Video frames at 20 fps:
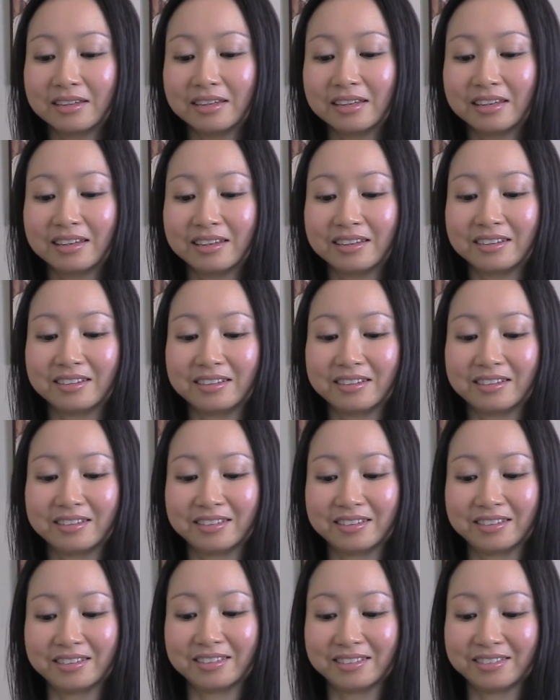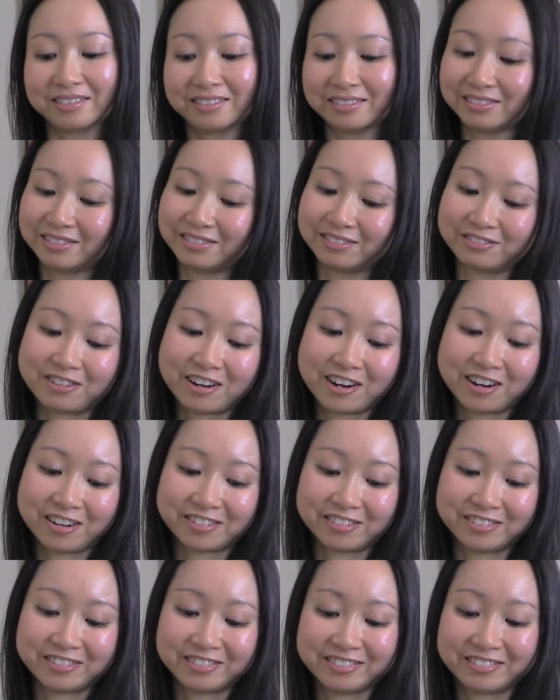And
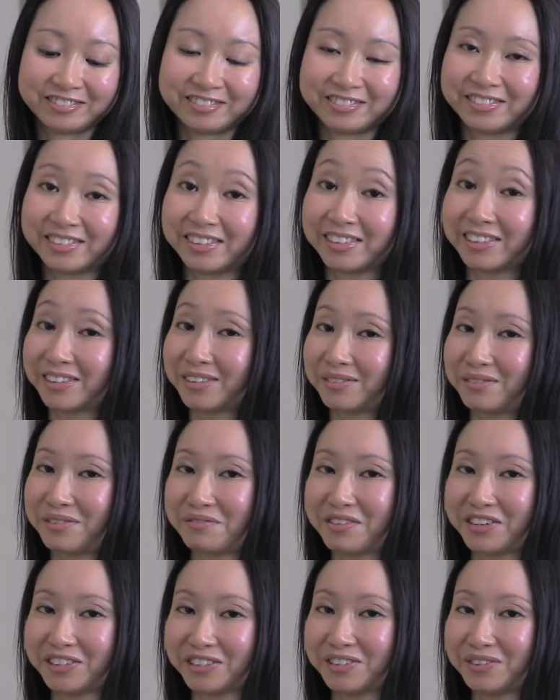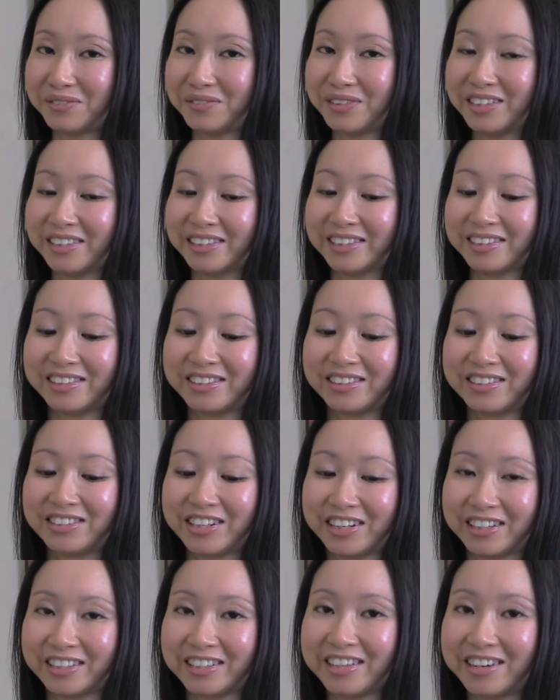wow, this is my masterpiece.
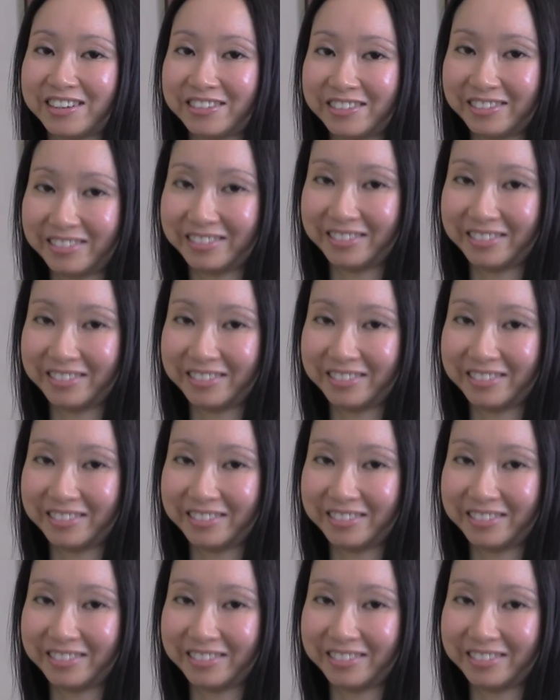Check it out.